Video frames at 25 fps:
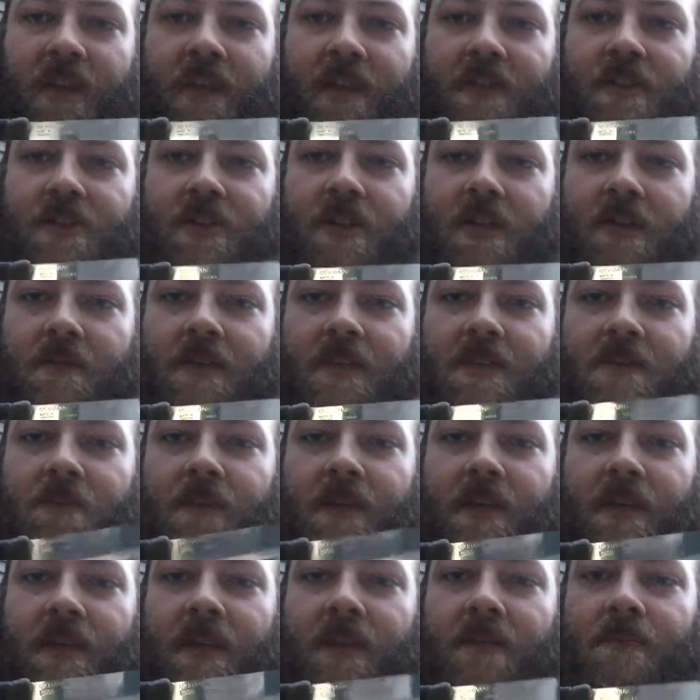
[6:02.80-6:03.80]
generally
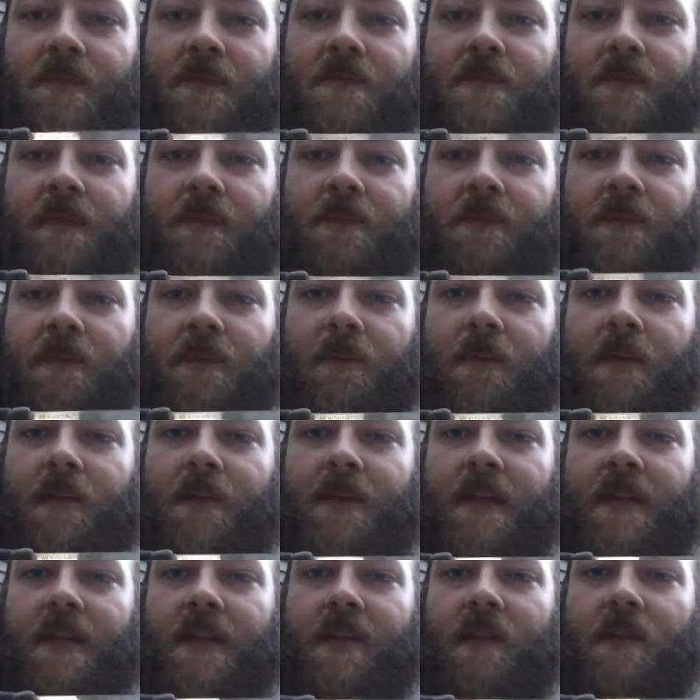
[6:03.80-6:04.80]
speaking, most people are
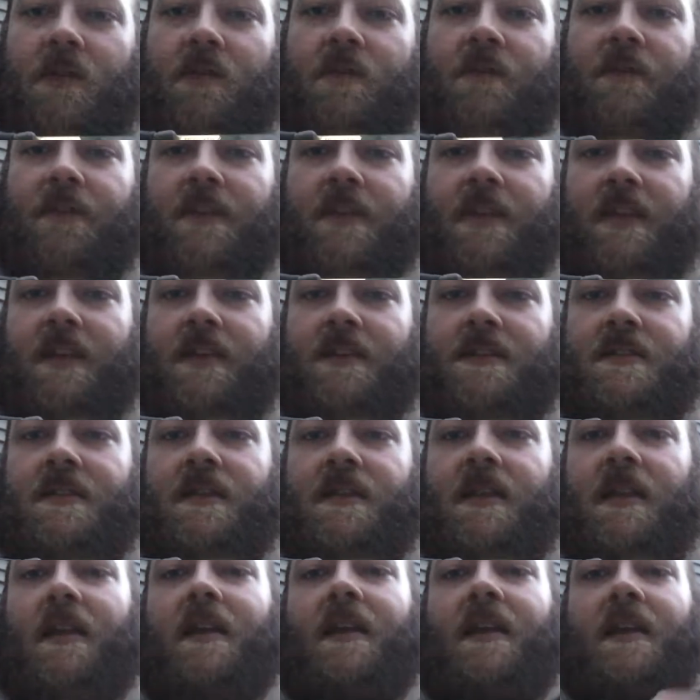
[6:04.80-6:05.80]
probably going to go for these,
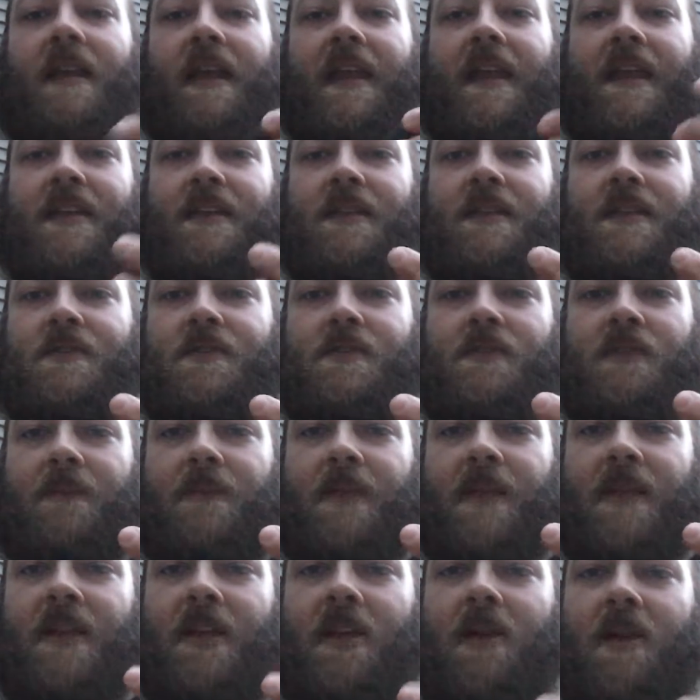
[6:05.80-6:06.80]
and this only
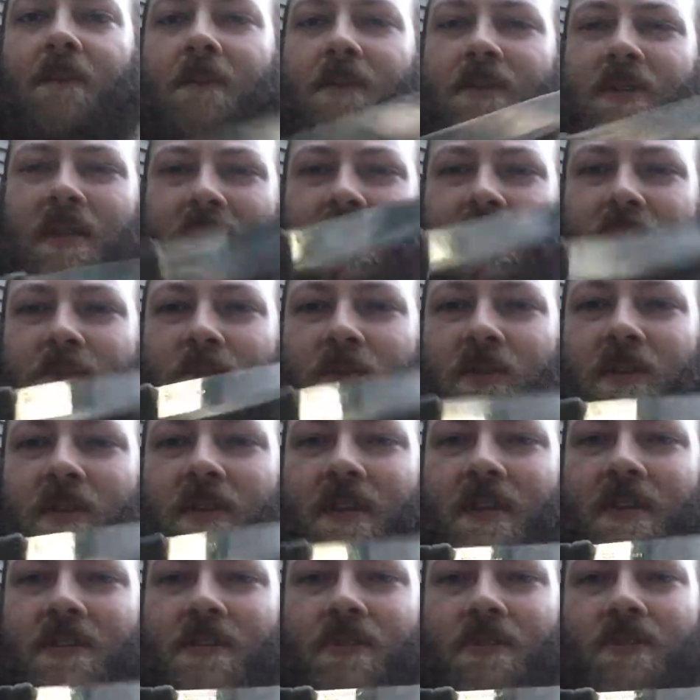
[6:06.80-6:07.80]
being a couple dollars more,
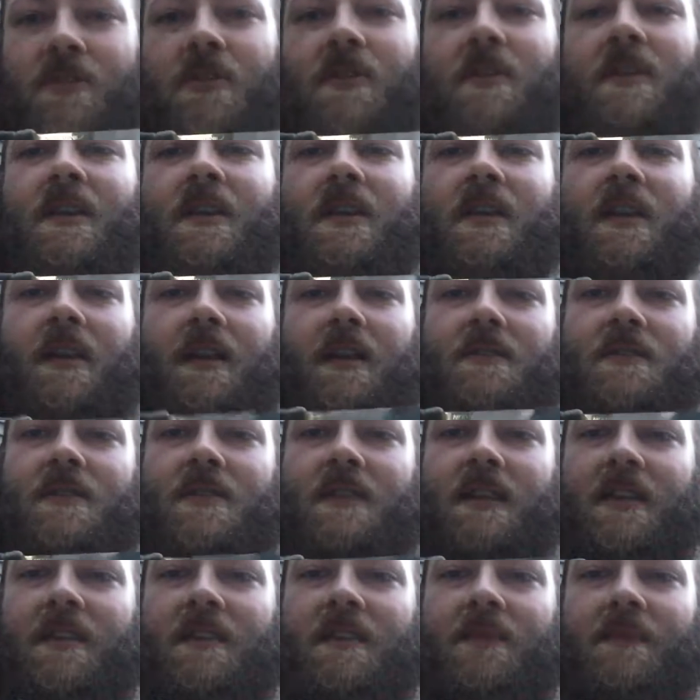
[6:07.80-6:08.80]
these usually I'll
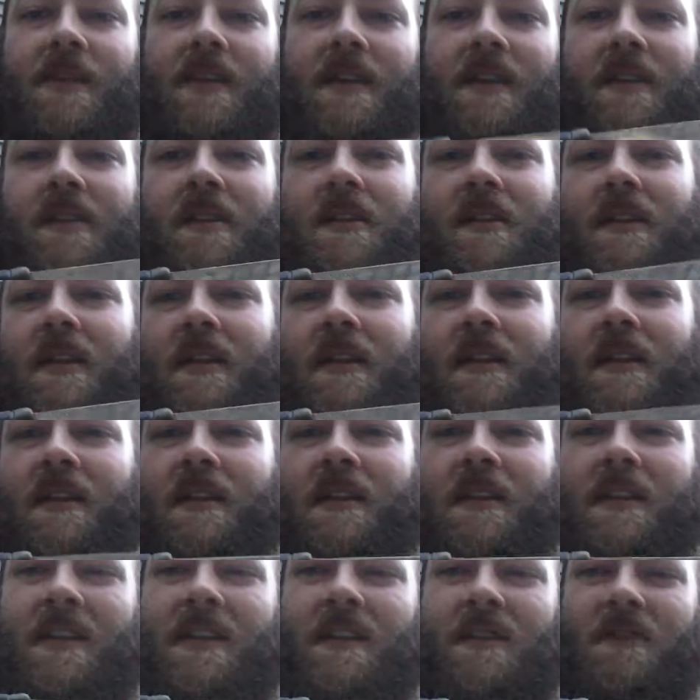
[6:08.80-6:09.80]
see them in the,
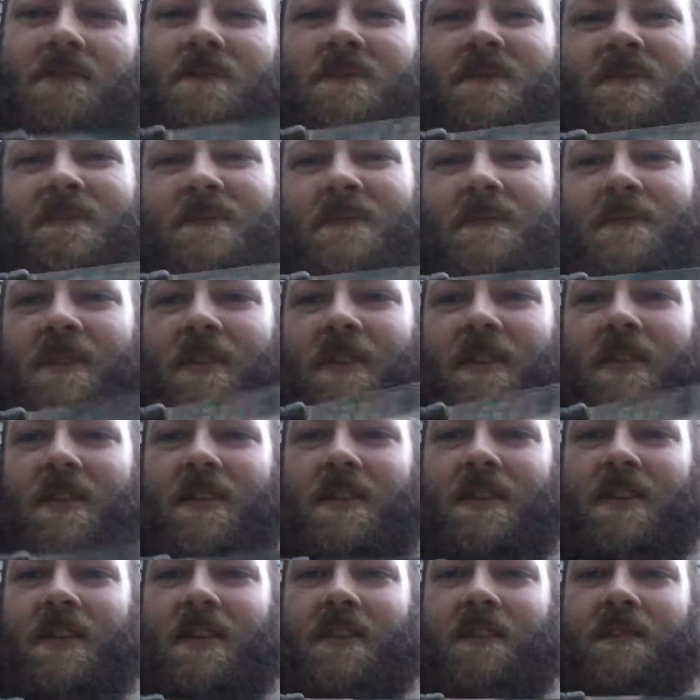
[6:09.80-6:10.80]
you know,
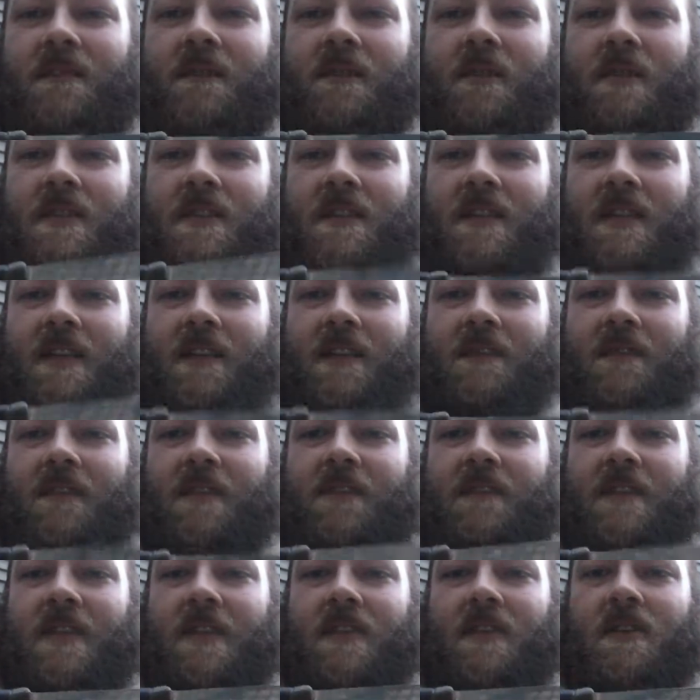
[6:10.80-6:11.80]
$13, $14,
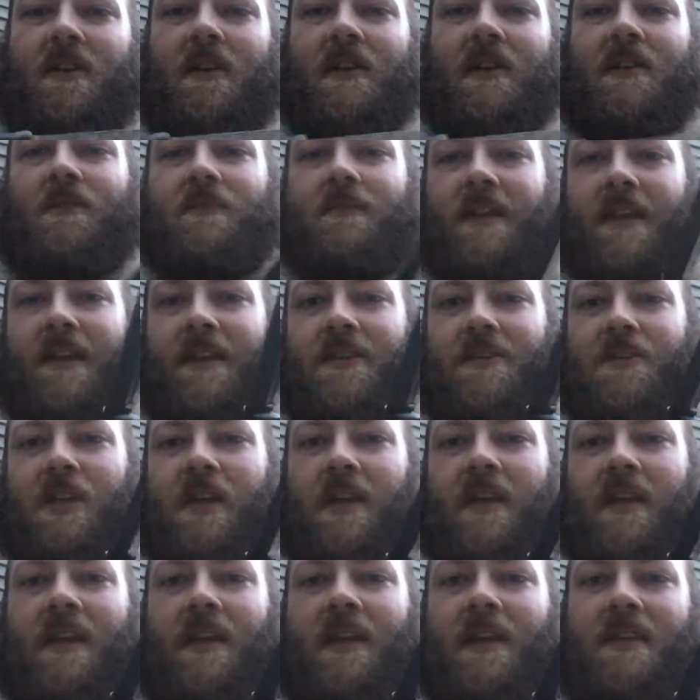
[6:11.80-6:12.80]
$15 range.
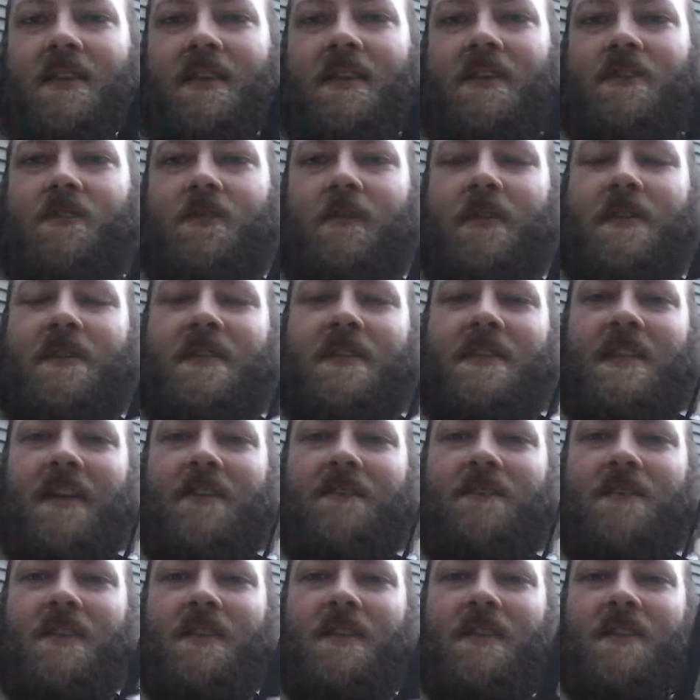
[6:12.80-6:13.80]
These ones,
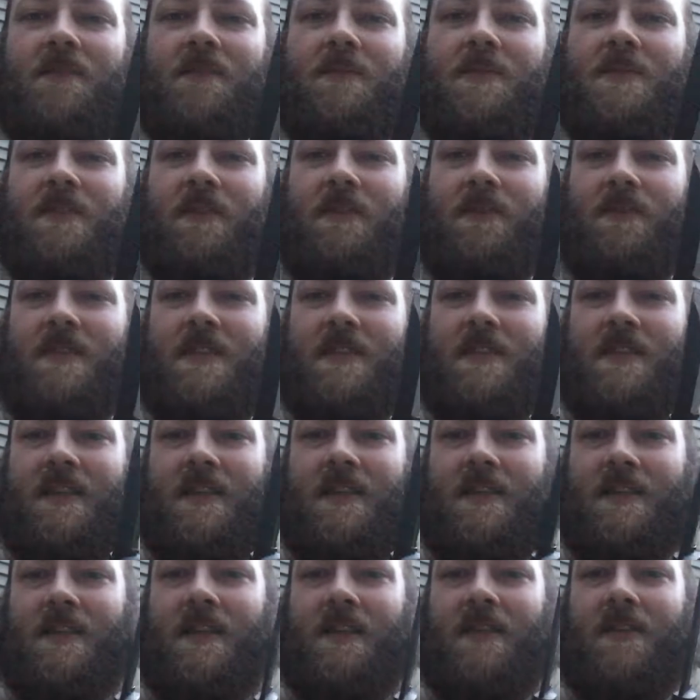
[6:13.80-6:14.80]
I've seen them as low as
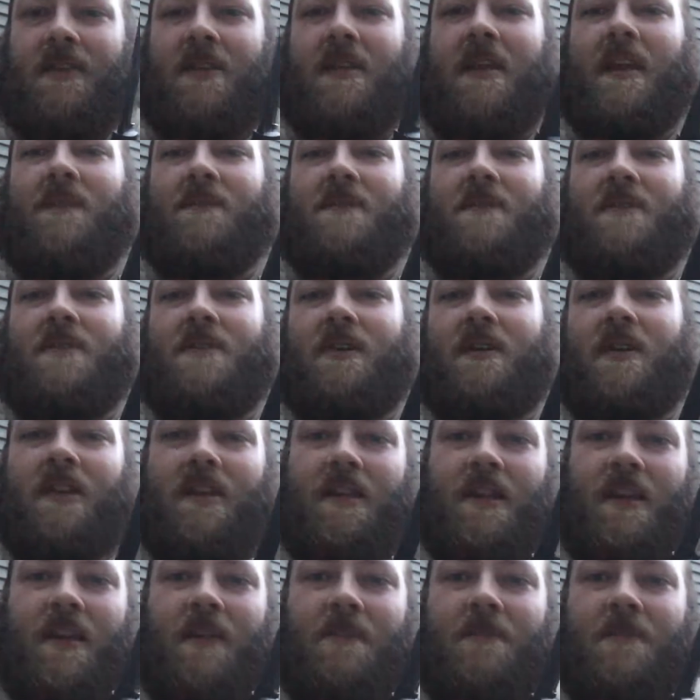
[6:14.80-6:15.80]
$16 on
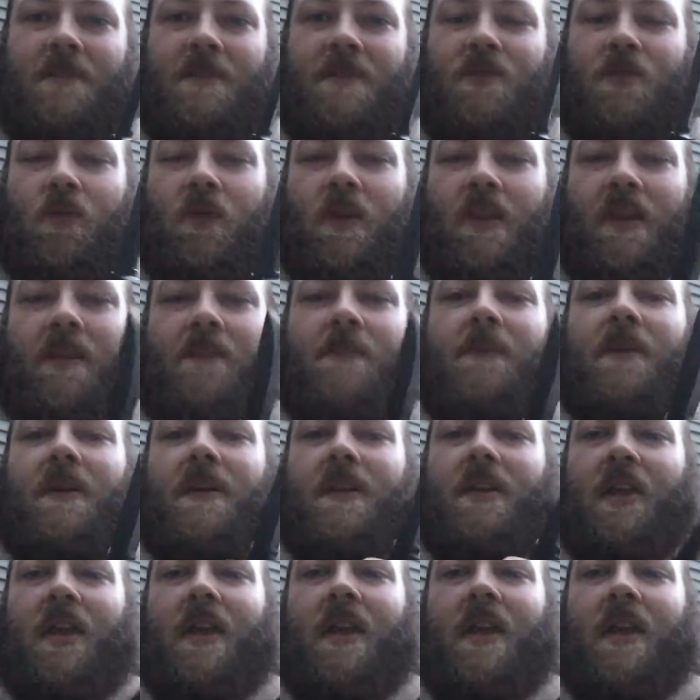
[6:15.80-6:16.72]
Amazon and up to $20, but